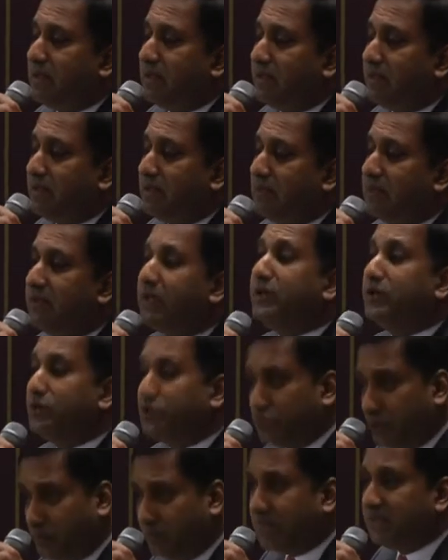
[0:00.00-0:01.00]
Uh, thank you
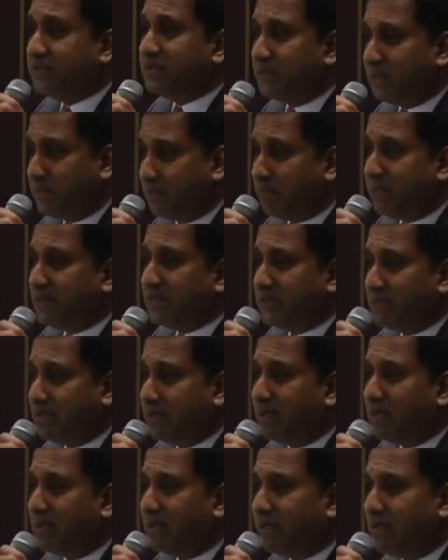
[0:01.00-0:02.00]
so much,
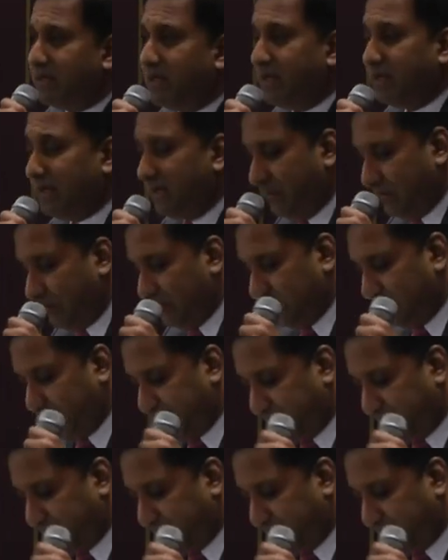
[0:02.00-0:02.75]
Ambassador Latha Reddy.